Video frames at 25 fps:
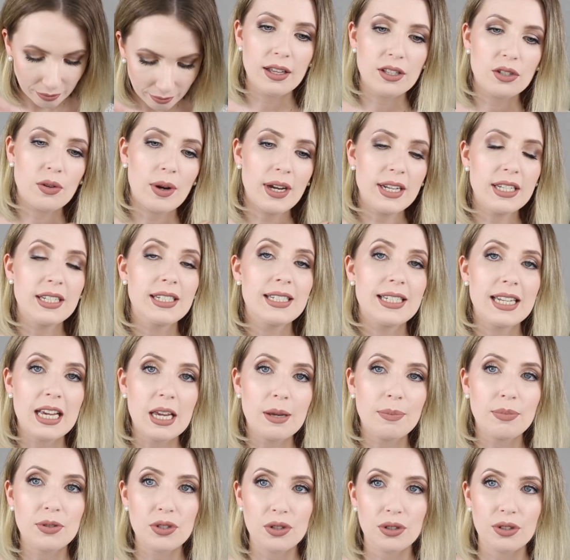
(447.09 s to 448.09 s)
It's quite a
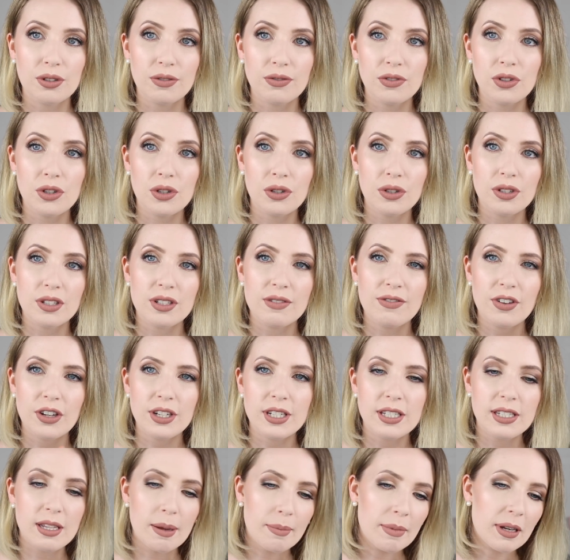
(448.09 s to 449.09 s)
deep sort of nude. It's
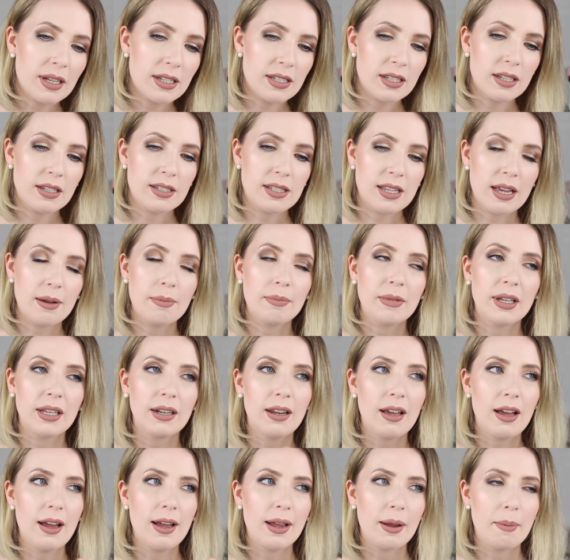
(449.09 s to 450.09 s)
very similar to
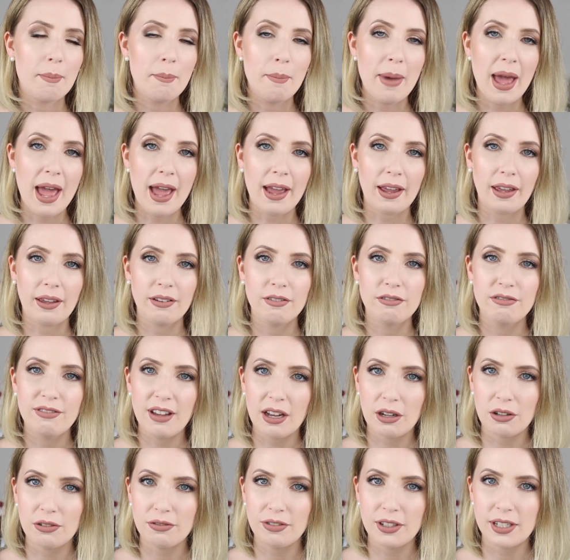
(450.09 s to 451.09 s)
something like MAC
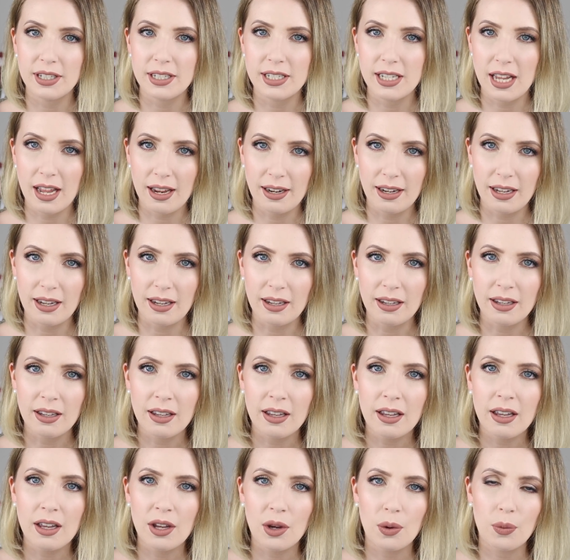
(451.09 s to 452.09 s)
Velvet Teddy,
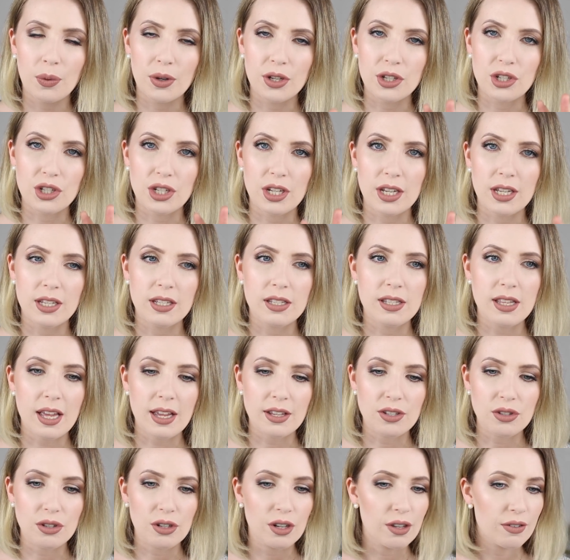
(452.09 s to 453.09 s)
which is
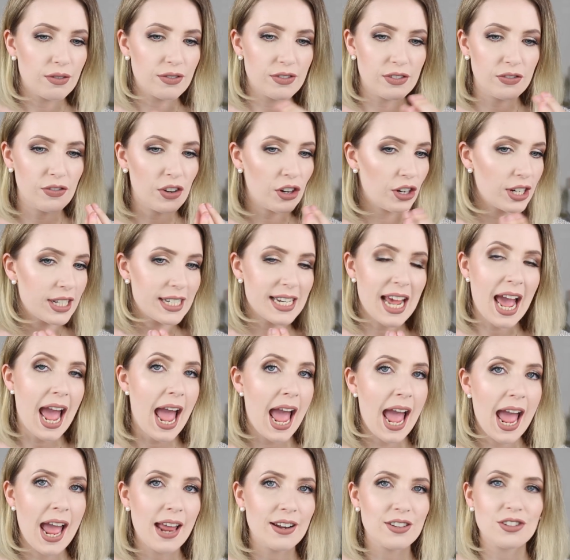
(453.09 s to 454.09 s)
that sort of very
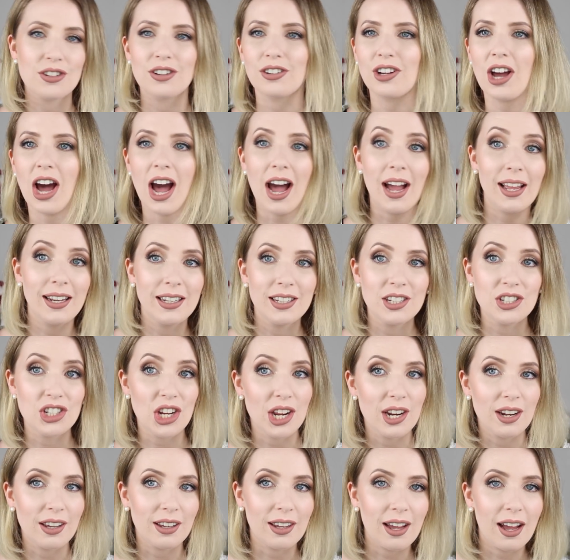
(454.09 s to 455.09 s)
tan sort of Kylie
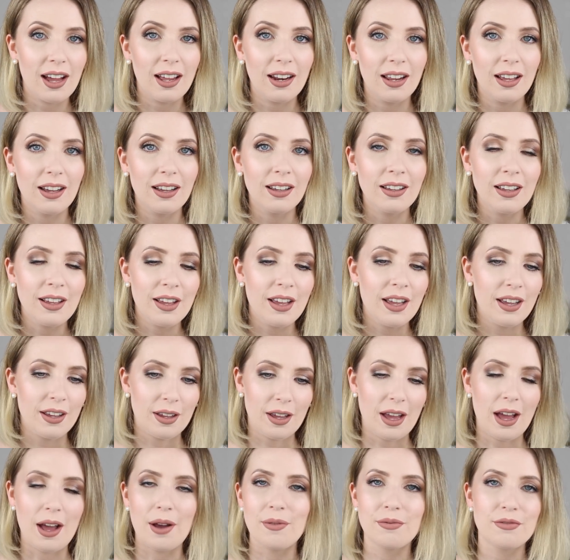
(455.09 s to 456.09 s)
Jenner color
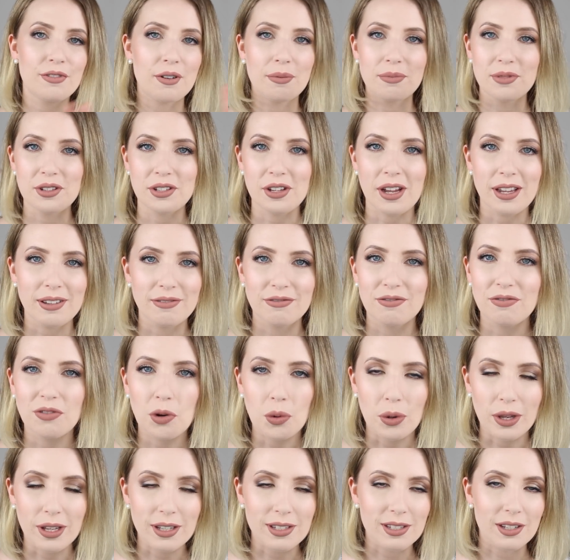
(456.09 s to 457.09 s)
um, from say
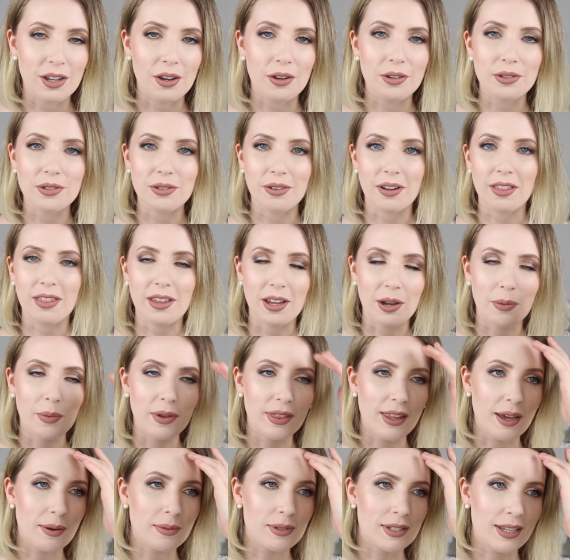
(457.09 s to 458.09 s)
four years ago sort of thing,
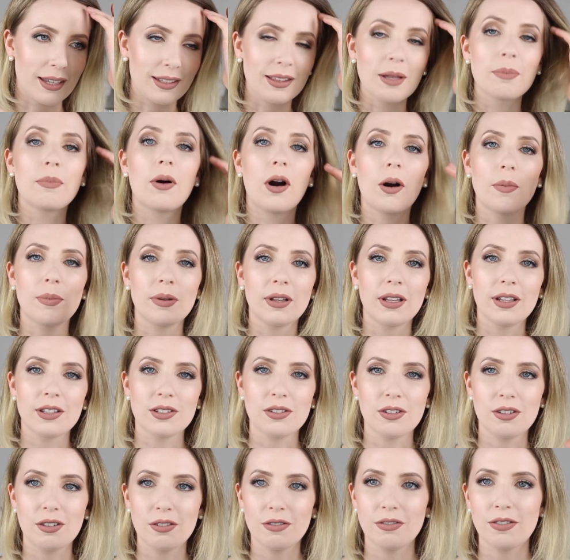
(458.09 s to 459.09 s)
when that was like the popular
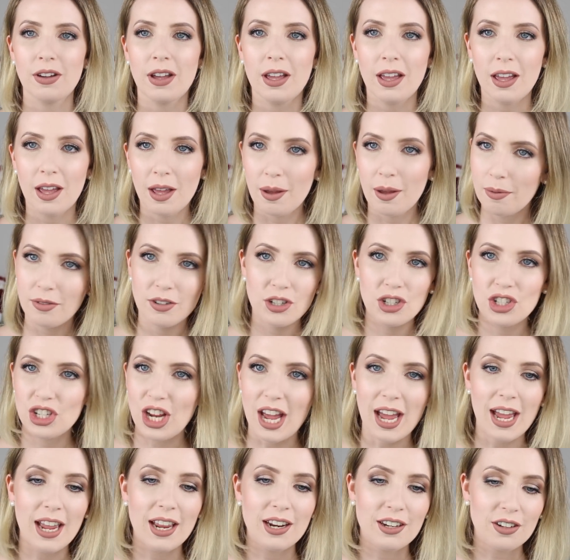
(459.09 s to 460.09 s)
sort of
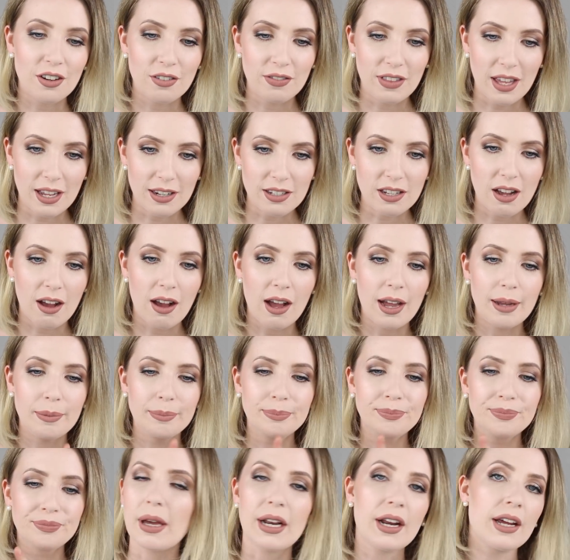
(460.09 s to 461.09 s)
shade of that
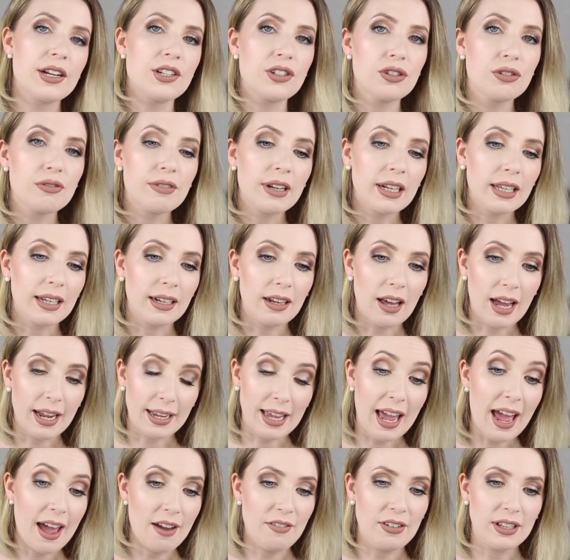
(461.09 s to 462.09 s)
time. But I do really
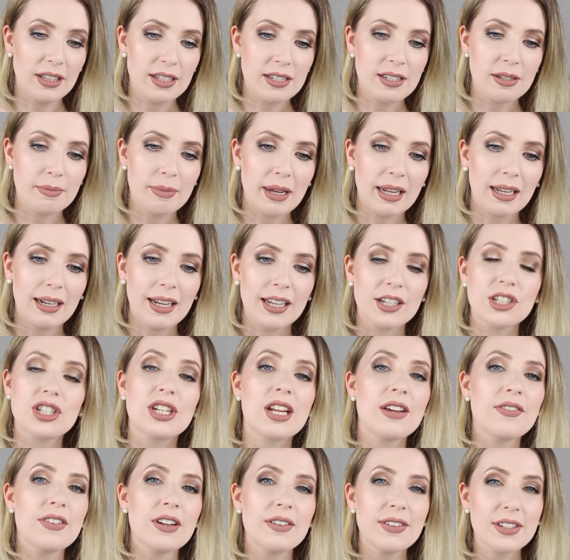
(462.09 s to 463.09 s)
like having this in my
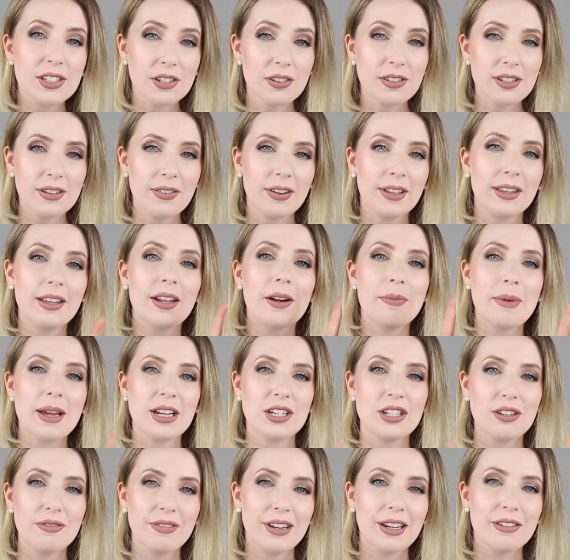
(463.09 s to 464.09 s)
collection, even if it's not something that I'm
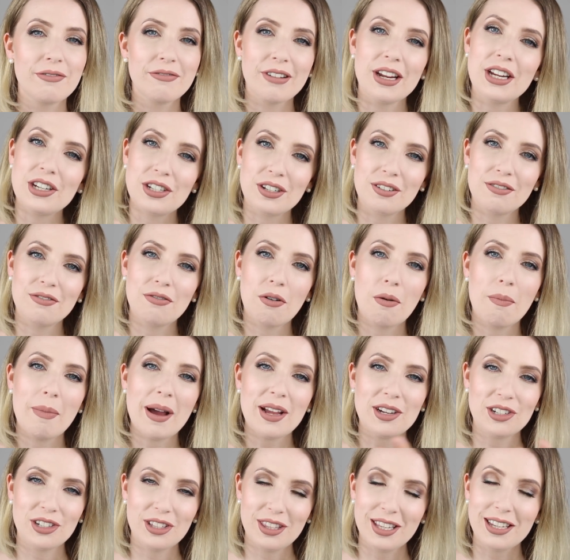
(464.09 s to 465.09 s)
actually really reaching for
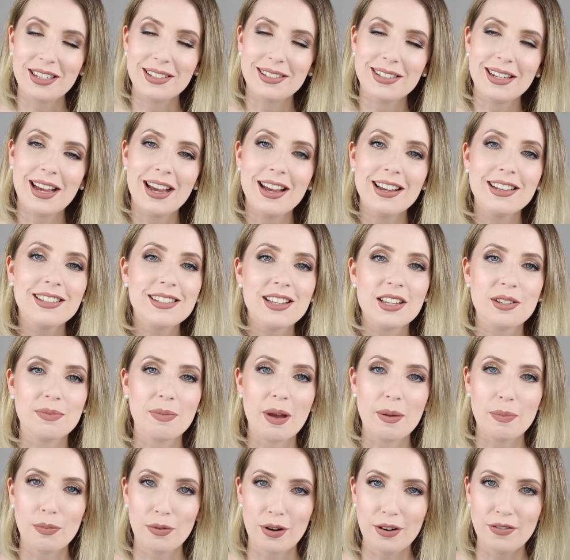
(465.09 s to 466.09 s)
much these days.
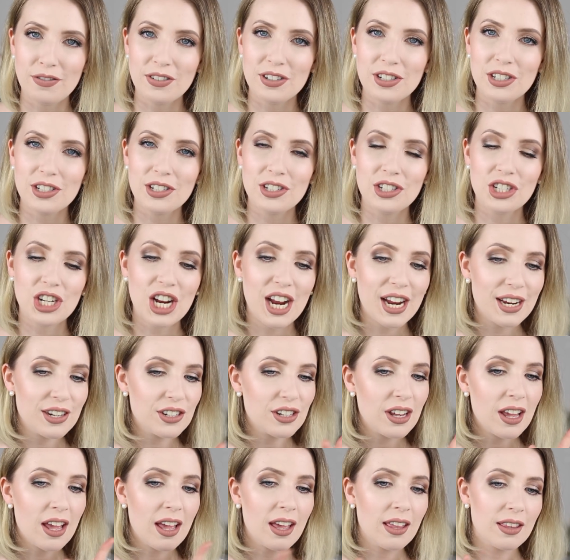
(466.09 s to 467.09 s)
As my preferences
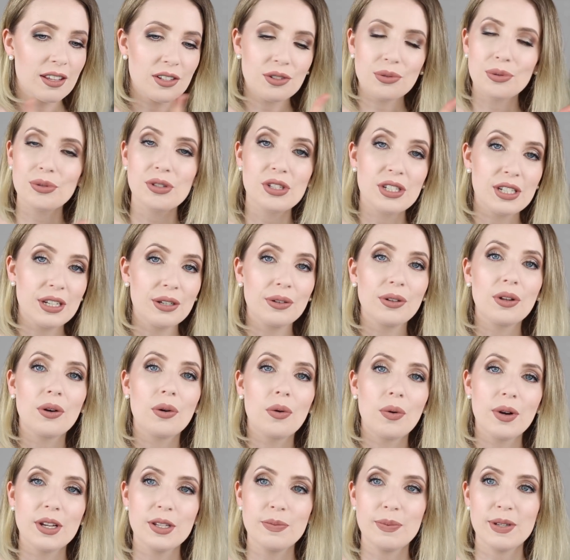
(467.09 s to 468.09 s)
change, this will still
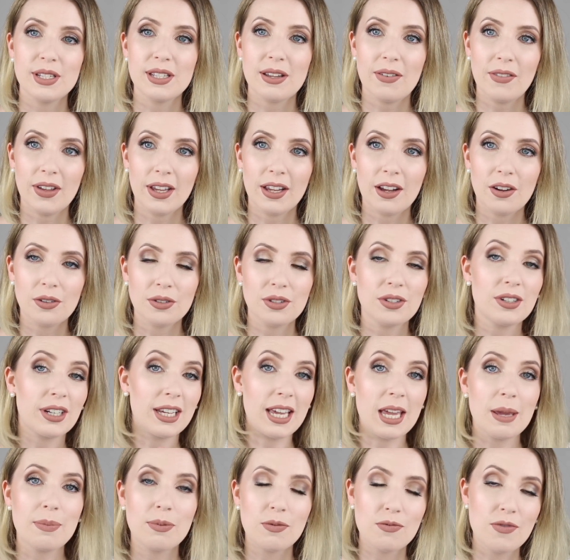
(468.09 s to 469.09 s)
always be something I'll sort
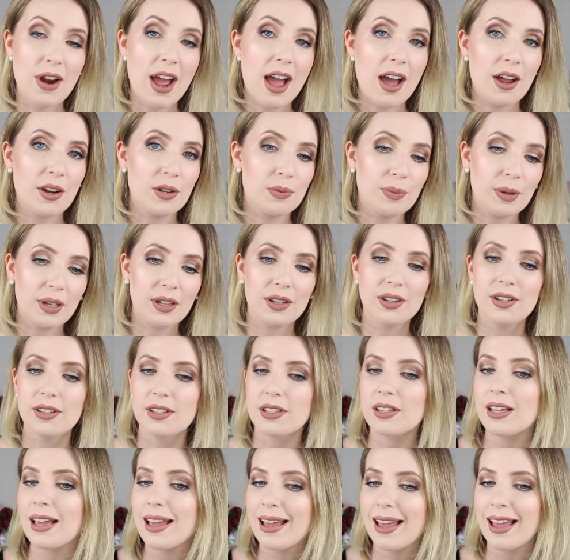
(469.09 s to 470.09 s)
of keep around,
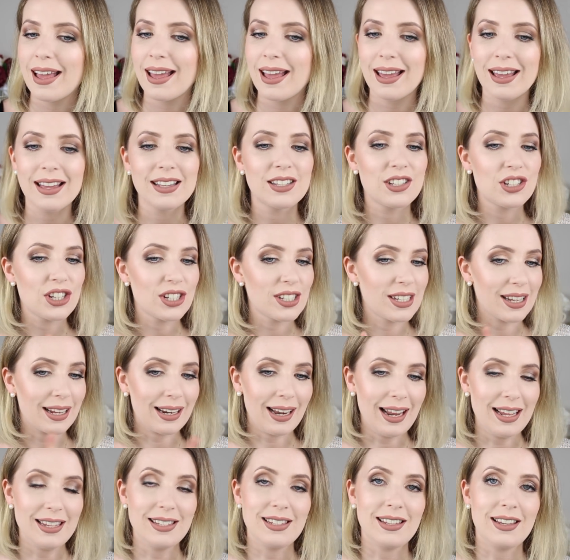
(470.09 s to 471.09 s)
because it's just a
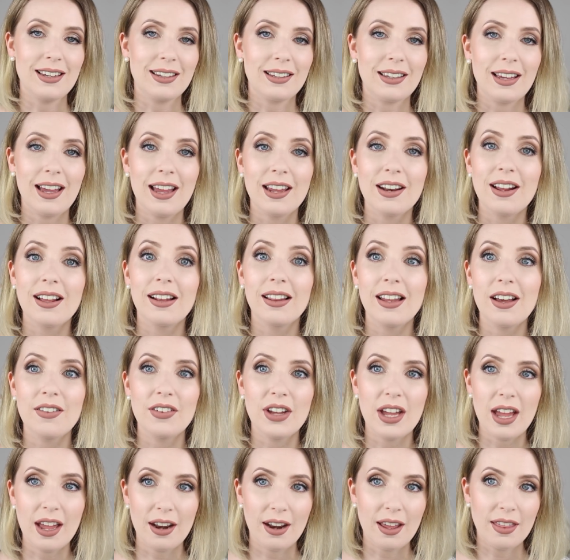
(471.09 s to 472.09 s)
classic and I
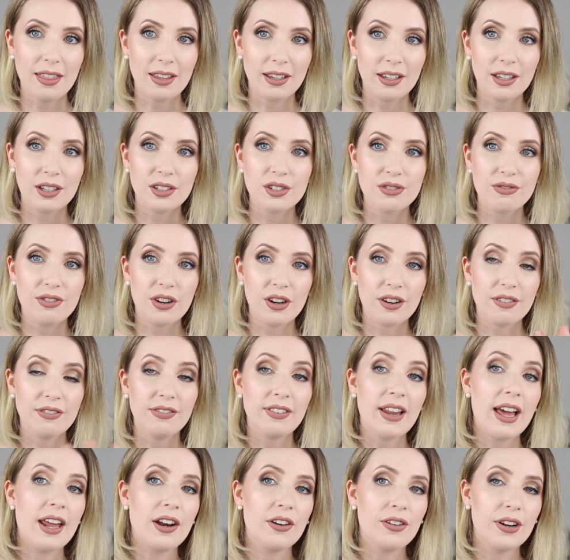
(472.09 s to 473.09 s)
love it, and I think it's very
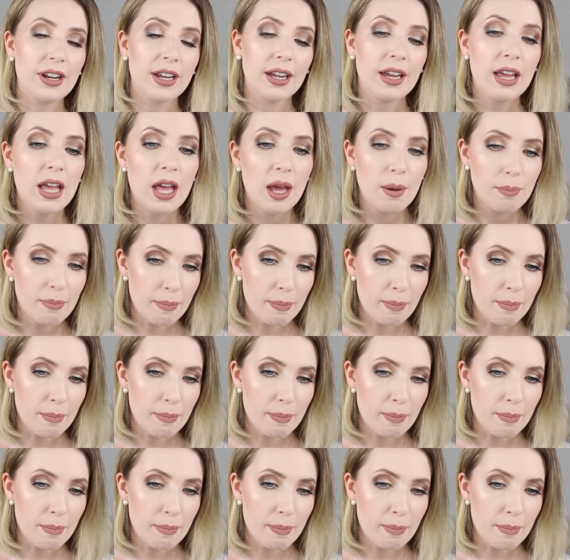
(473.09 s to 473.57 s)
flattering.